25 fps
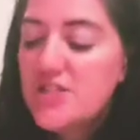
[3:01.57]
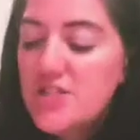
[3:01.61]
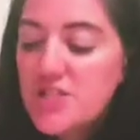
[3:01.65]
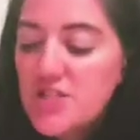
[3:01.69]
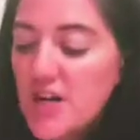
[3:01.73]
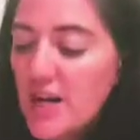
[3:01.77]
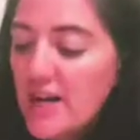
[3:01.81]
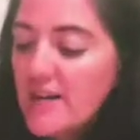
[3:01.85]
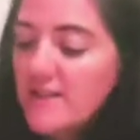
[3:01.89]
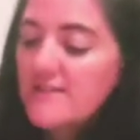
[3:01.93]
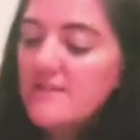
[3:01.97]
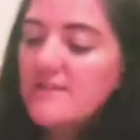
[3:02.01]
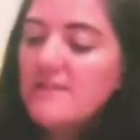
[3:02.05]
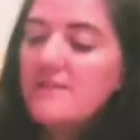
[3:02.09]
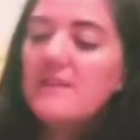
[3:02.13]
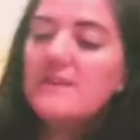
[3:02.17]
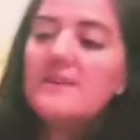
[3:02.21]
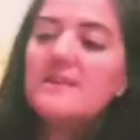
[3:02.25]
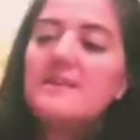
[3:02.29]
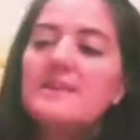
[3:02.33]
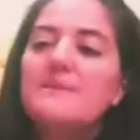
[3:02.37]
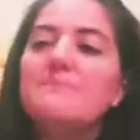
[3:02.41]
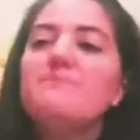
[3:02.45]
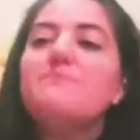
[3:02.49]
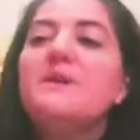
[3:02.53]
just
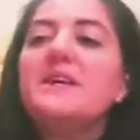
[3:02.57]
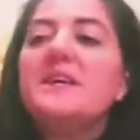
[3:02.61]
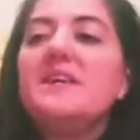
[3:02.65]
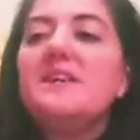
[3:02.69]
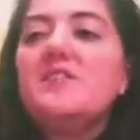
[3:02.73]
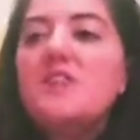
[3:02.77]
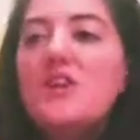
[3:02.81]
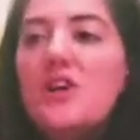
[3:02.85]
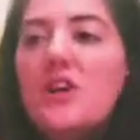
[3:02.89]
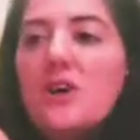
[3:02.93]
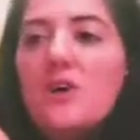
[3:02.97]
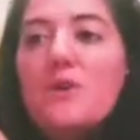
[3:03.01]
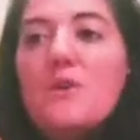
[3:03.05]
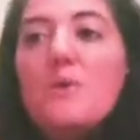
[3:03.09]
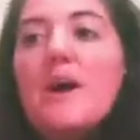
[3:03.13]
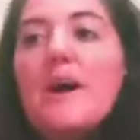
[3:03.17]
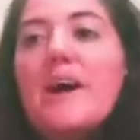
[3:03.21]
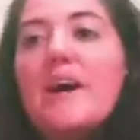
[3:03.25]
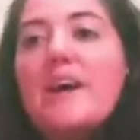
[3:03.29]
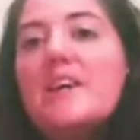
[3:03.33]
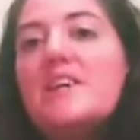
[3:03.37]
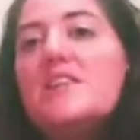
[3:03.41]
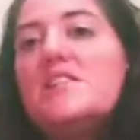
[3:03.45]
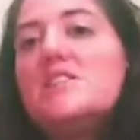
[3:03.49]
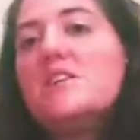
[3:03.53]
the big toe
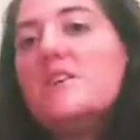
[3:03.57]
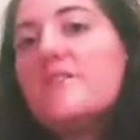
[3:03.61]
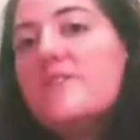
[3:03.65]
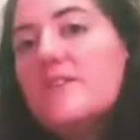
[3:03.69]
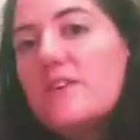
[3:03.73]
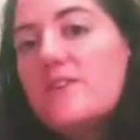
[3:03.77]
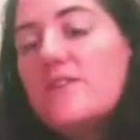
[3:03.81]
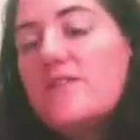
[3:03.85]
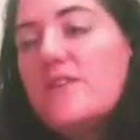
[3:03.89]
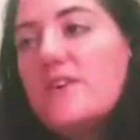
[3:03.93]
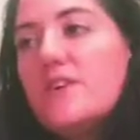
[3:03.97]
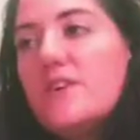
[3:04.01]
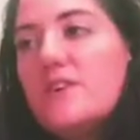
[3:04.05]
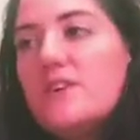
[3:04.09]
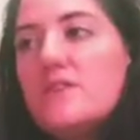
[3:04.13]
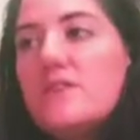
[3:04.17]
edge of your foot.